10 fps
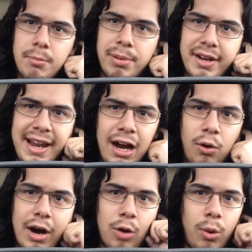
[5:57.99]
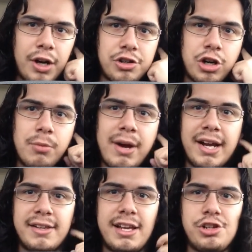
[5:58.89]
But now I want to turn
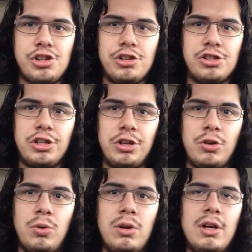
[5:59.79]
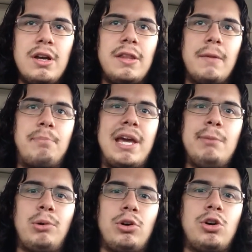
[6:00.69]
my attention to the
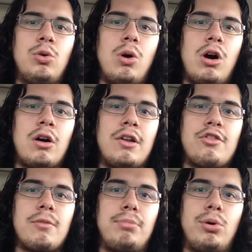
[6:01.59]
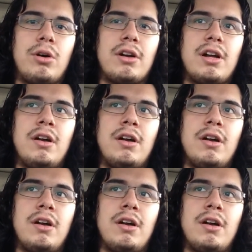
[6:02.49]
people who are in support